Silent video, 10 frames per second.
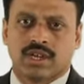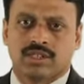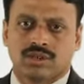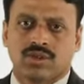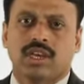
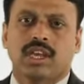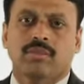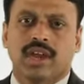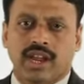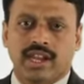Stroke can
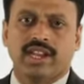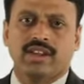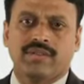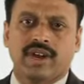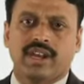be
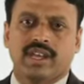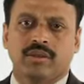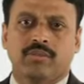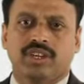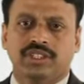identified in
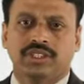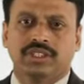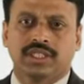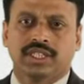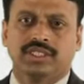
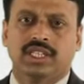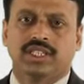patients as